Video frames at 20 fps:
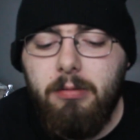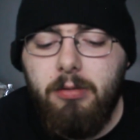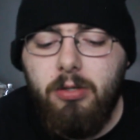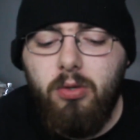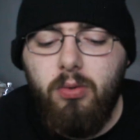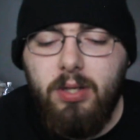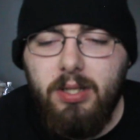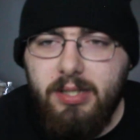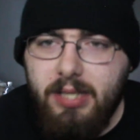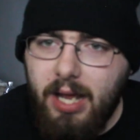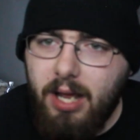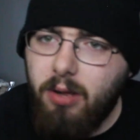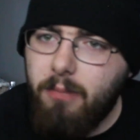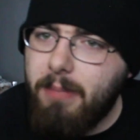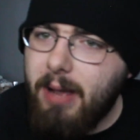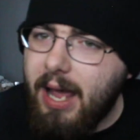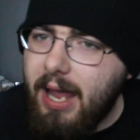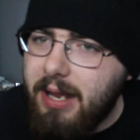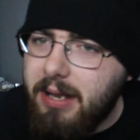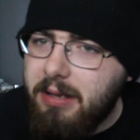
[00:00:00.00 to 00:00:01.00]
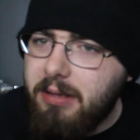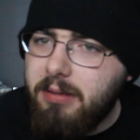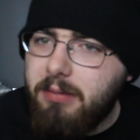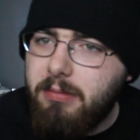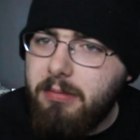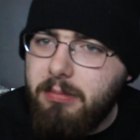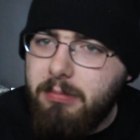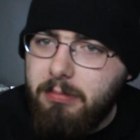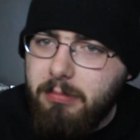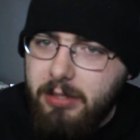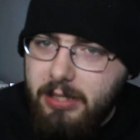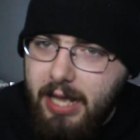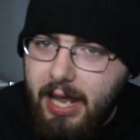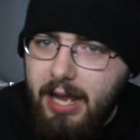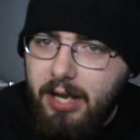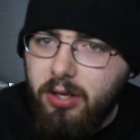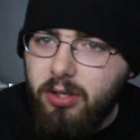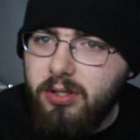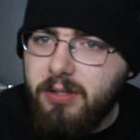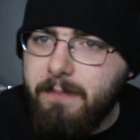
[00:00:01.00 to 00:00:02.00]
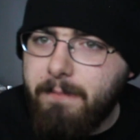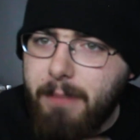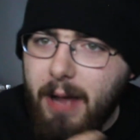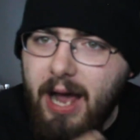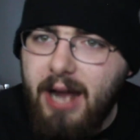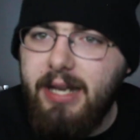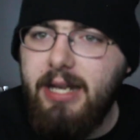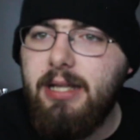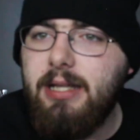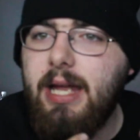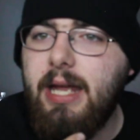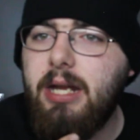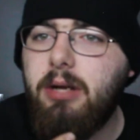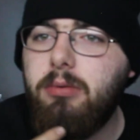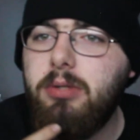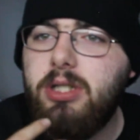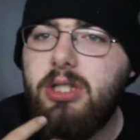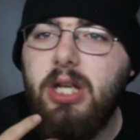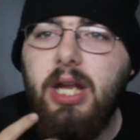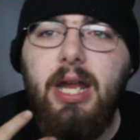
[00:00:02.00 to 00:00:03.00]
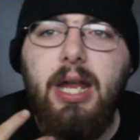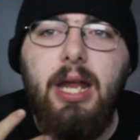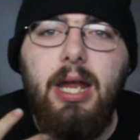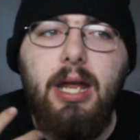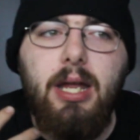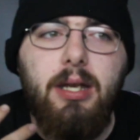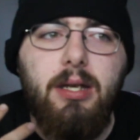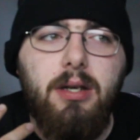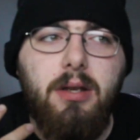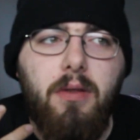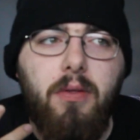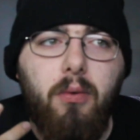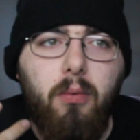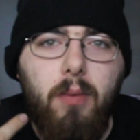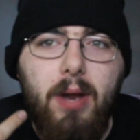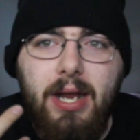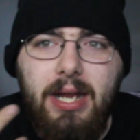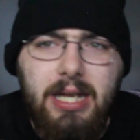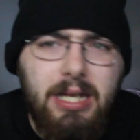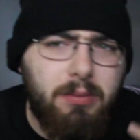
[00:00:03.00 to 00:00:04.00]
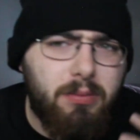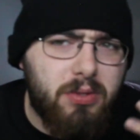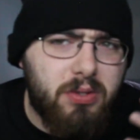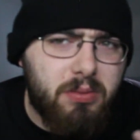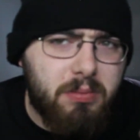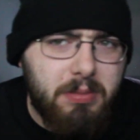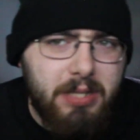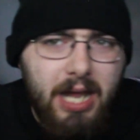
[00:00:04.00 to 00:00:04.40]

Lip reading: you could tell by Jaeger's body language and the way he was